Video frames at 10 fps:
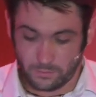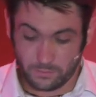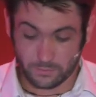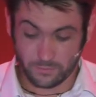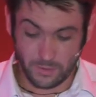
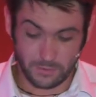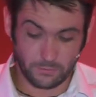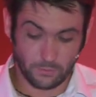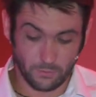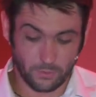The tightening
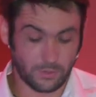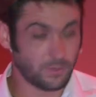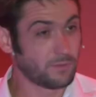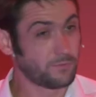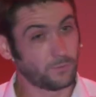torque
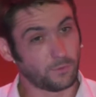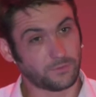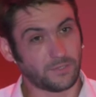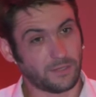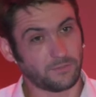for the
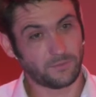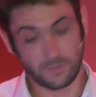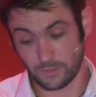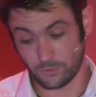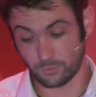test, the
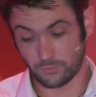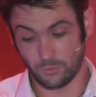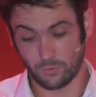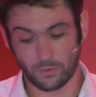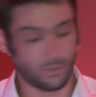initial
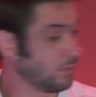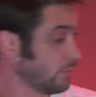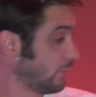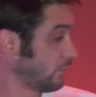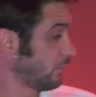torque on
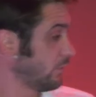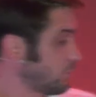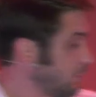a 2-inch